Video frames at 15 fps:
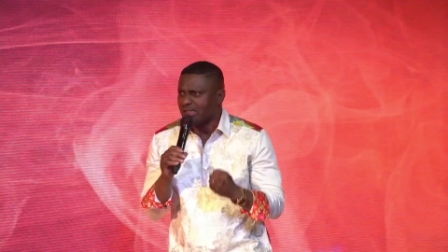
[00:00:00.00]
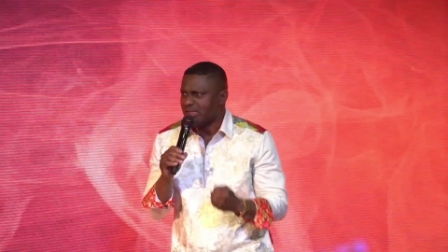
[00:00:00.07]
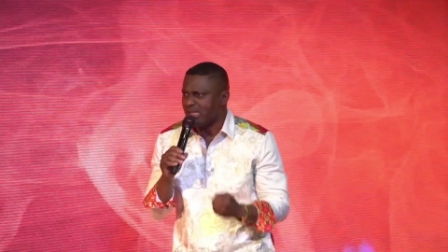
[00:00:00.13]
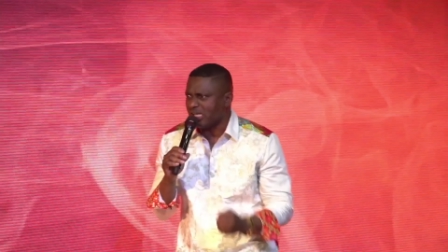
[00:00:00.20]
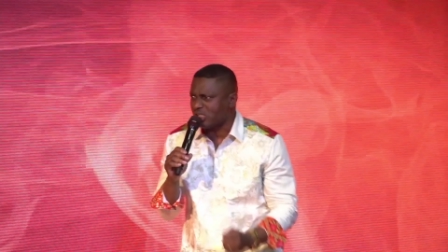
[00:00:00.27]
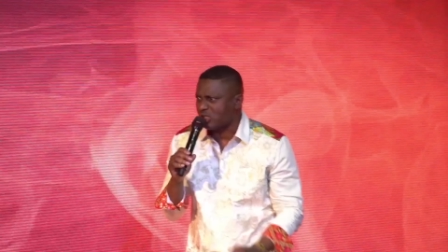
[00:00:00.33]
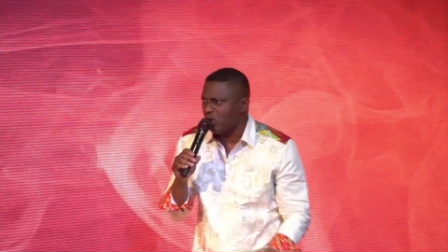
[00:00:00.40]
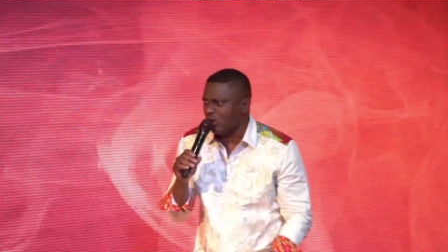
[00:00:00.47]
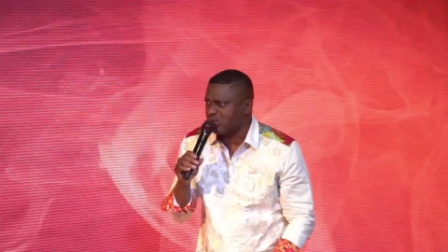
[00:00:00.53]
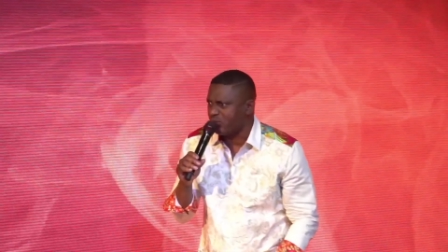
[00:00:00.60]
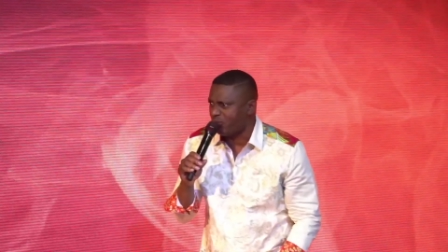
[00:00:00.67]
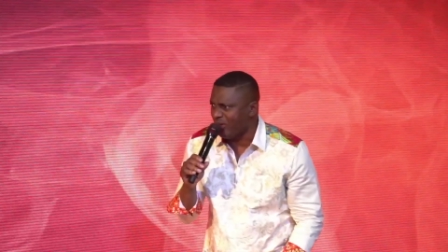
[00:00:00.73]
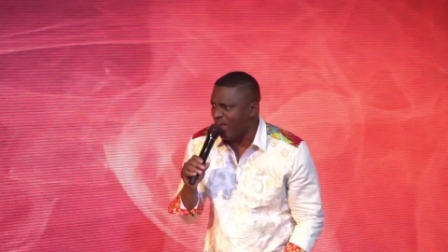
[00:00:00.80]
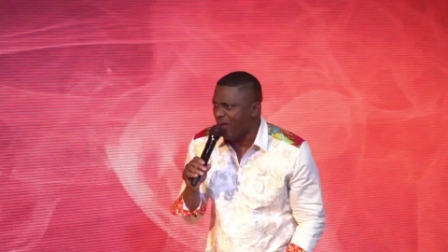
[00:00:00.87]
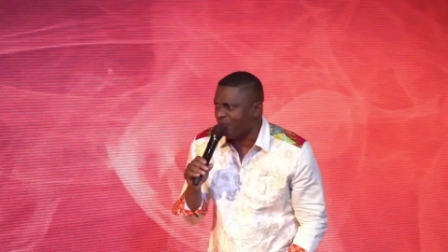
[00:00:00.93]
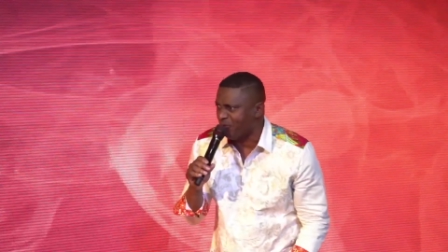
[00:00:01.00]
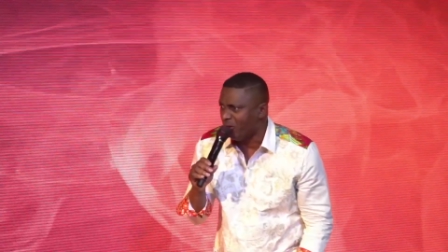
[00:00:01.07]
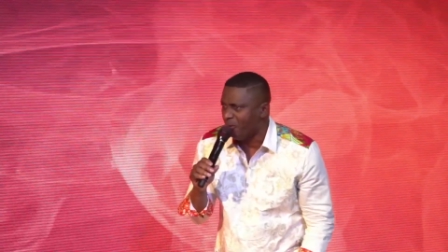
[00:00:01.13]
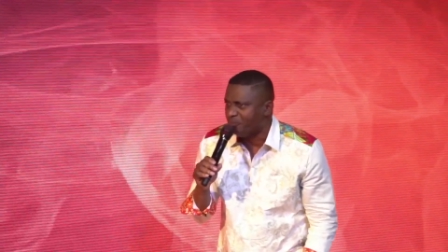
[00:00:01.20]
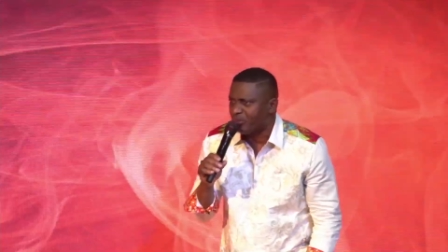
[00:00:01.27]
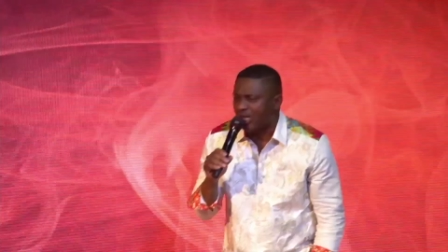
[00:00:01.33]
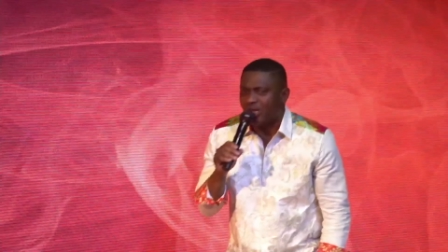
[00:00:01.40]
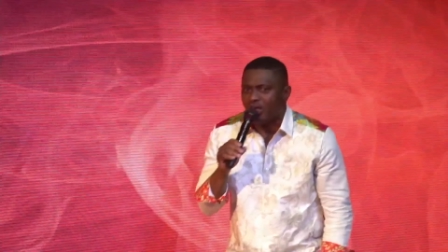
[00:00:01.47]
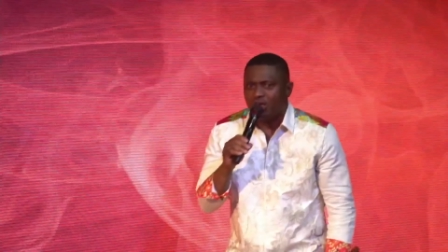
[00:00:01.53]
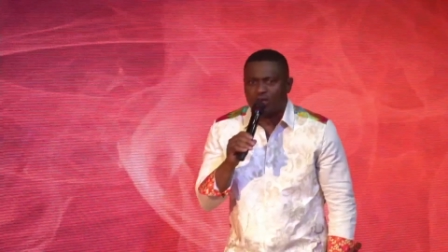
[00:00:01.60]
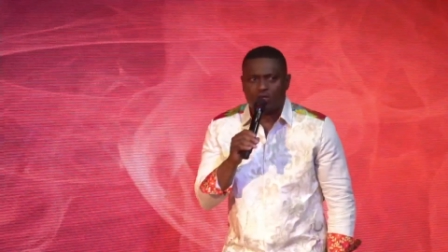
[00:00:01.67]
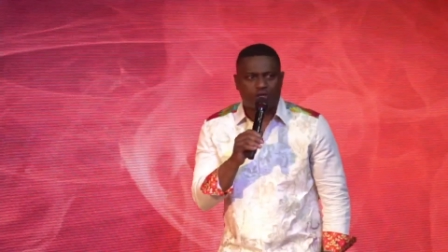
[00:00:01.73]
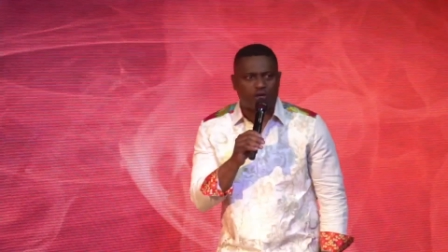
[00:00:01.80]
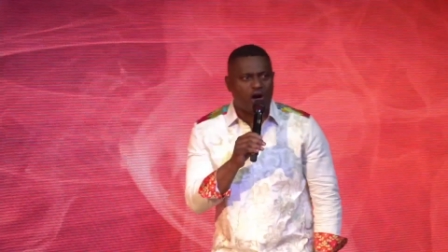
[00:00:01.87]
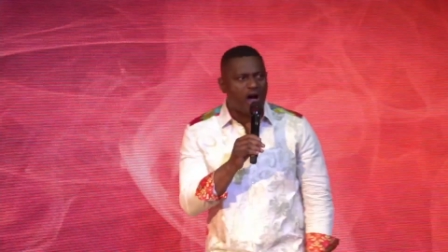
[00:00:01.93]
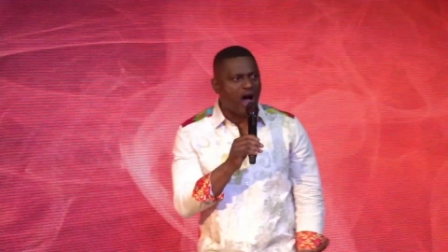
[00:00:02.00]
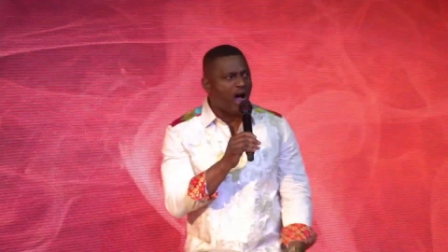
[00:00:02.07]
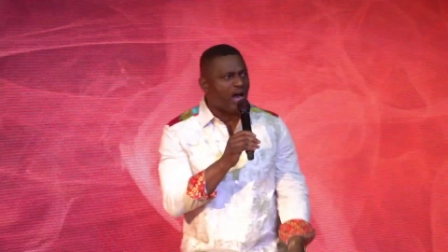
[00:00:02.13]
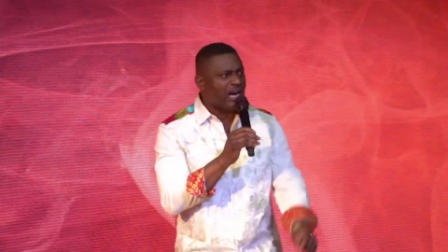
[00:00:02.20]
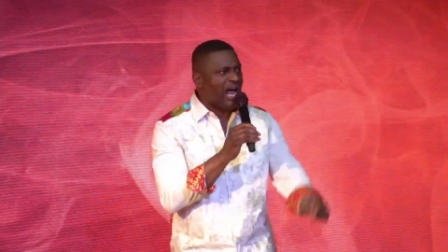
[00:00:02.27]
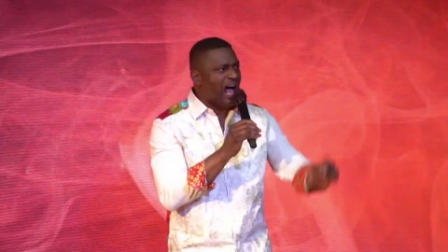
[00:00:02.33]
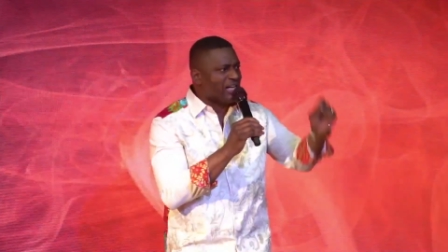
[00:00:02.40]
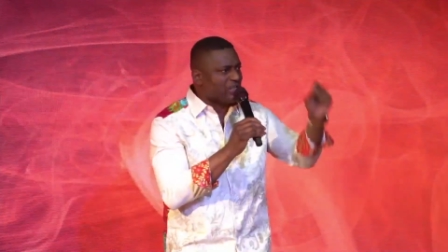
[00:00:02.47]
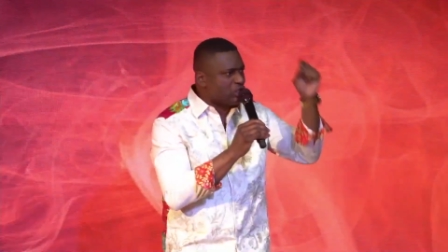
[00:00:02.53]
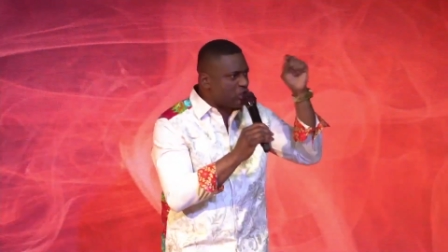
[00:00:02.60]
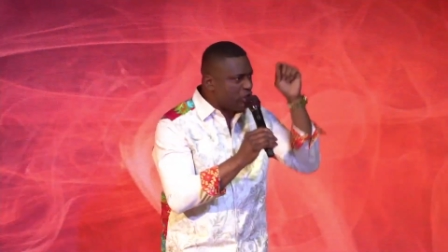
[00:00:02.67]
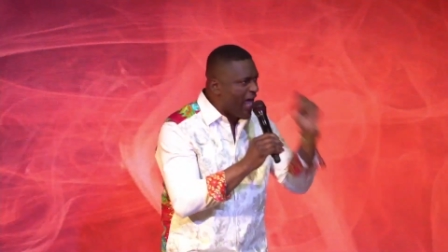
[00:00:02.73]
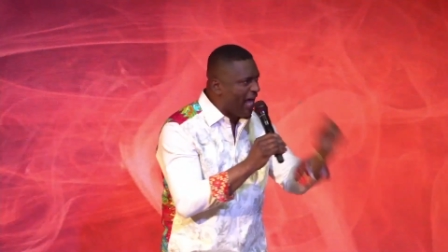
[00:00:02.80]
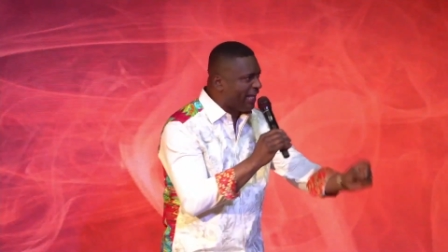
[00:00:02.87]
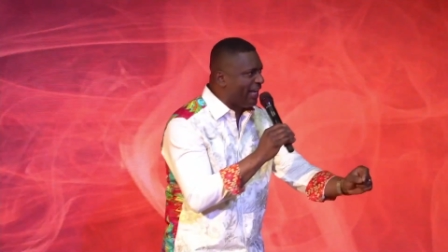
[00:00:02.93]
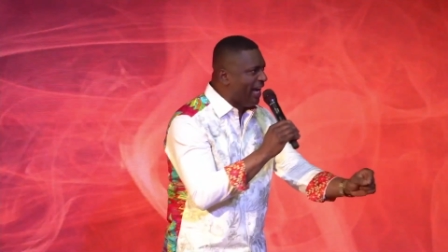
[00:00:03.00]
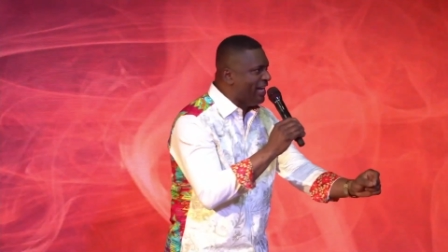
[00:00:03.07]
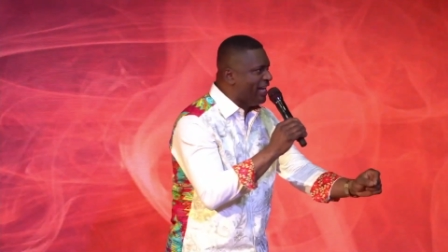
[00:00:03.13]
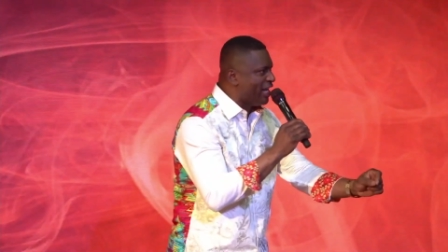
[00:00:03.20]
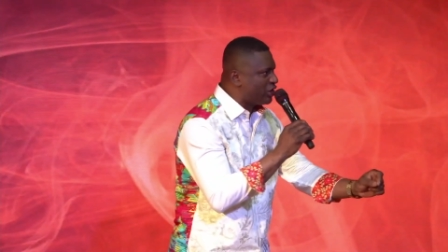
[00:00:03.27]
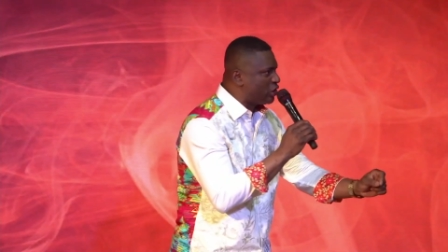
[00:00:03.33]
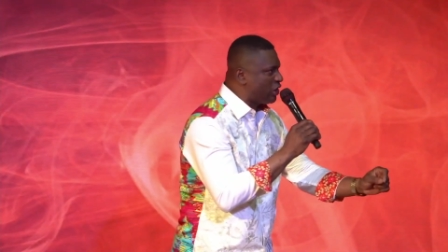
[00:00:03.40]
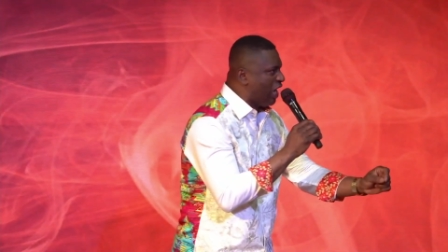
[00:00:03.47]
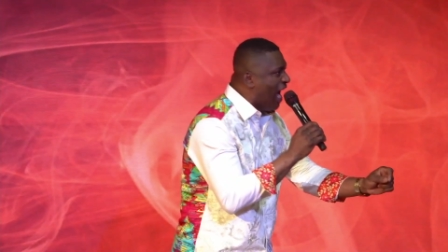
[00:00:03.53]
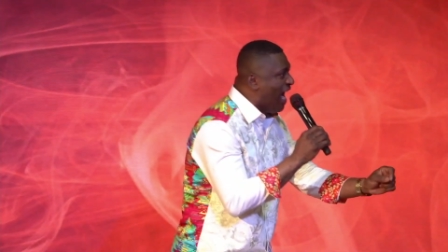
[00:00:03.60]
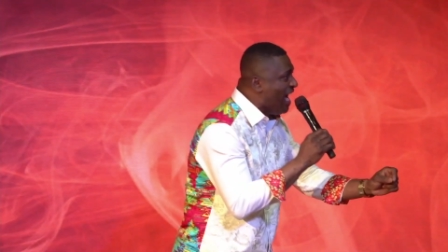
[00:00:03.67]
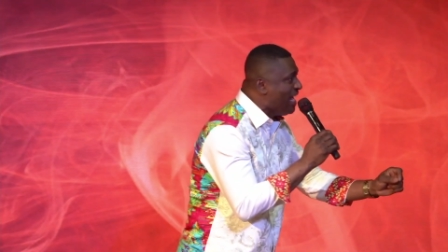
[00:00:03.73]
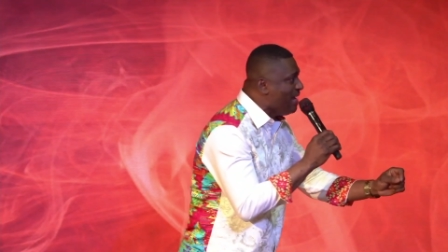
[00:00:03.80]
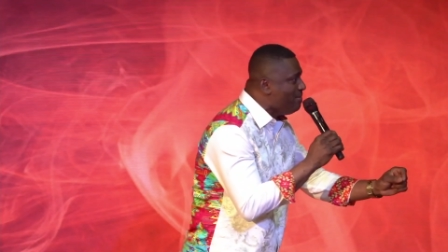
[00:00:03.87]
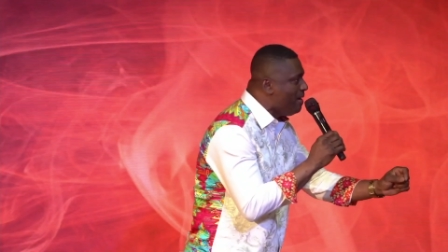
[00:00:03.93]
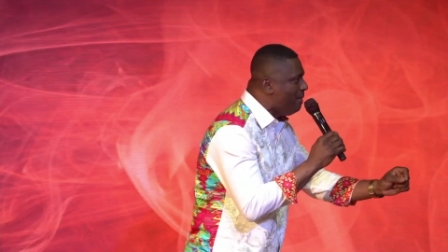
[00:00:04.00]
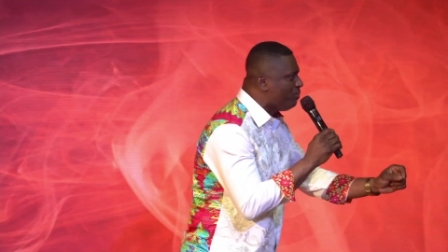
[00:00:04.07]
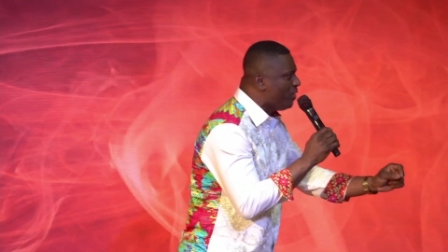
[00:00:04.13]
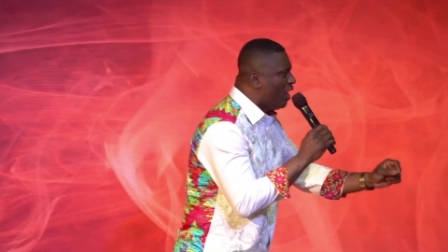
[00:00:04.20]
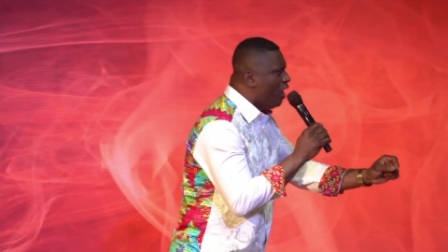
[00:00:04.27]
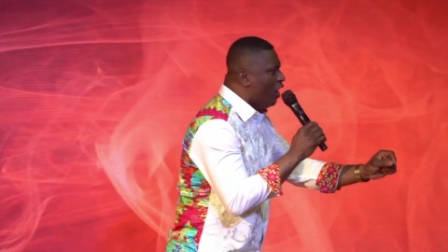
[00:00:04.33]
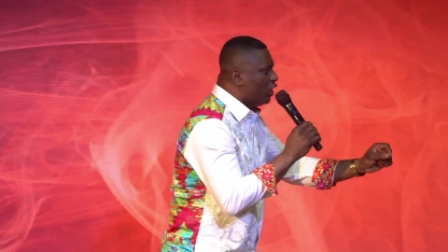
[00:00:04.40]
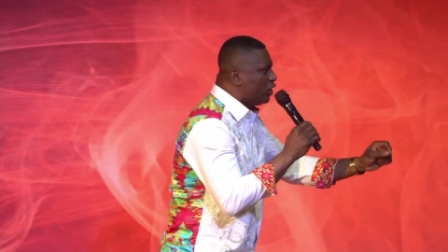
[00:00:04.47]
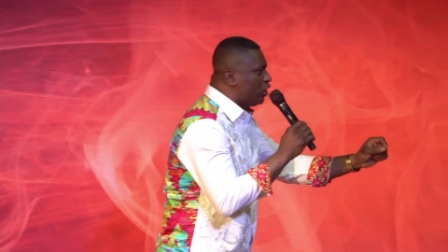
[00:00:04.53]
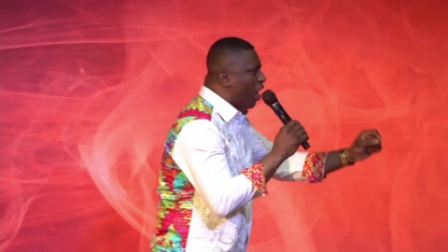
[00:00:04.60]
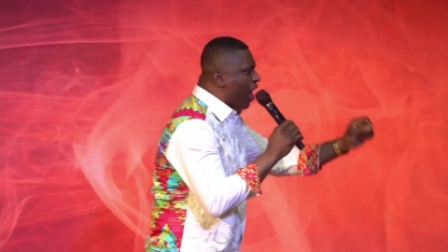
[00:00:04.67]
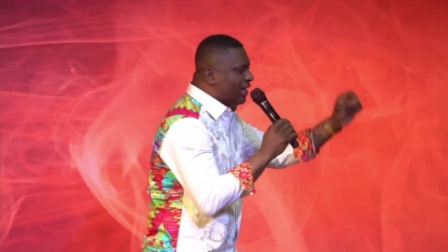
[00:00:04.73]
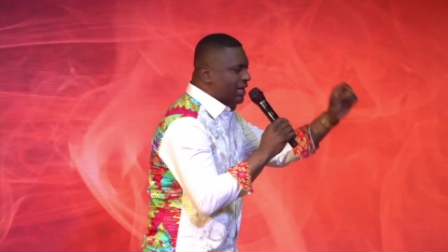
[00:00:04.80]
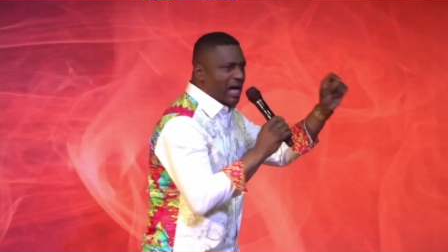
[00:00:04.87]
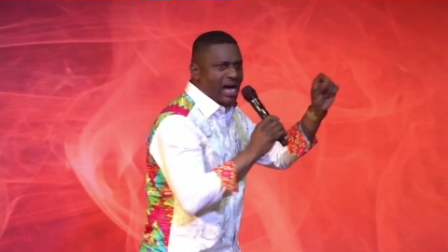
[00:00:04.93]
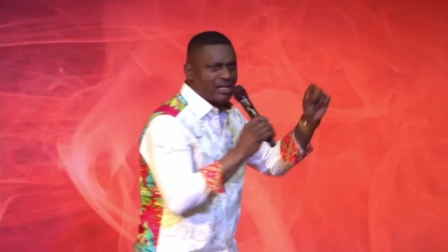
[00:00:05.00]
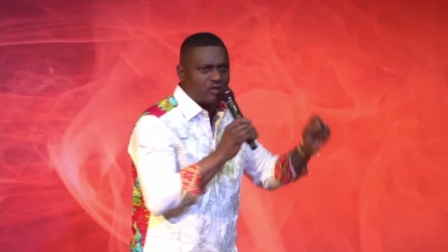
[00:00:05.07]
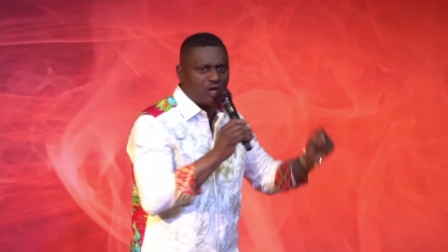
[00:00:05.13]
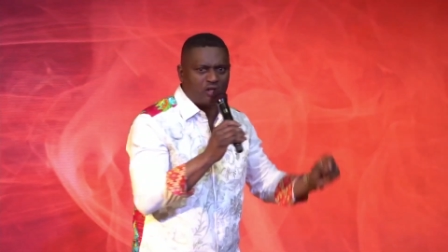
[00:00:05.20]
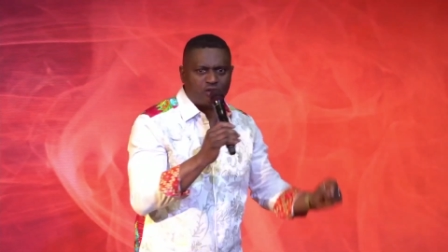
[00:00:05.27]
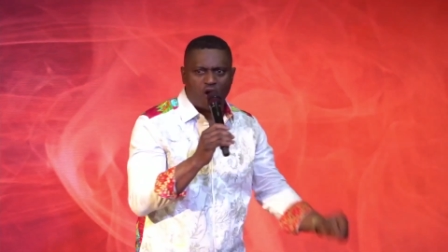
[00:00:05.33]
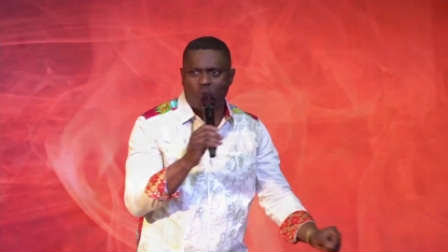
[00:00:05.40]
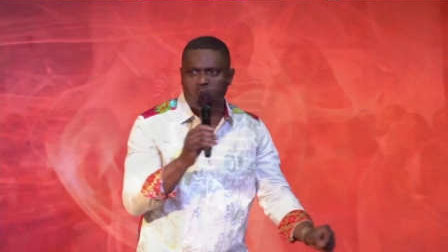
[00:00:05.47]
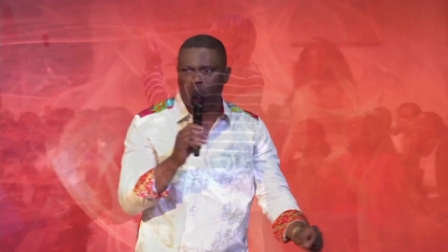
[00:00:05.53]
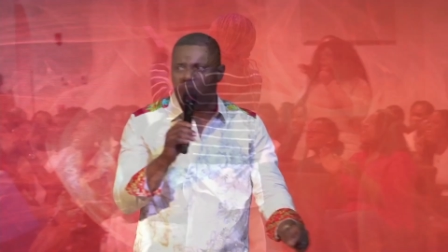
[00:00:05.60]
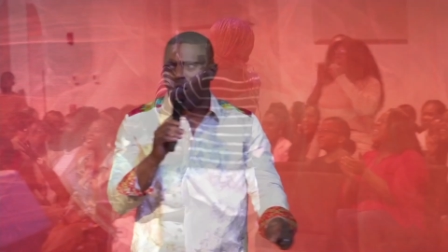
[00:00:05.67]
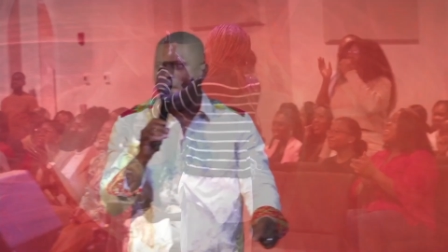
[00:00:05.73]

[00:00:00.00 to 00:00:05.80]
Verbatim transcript: this looks fearful. God has taken his time. God, I don't know who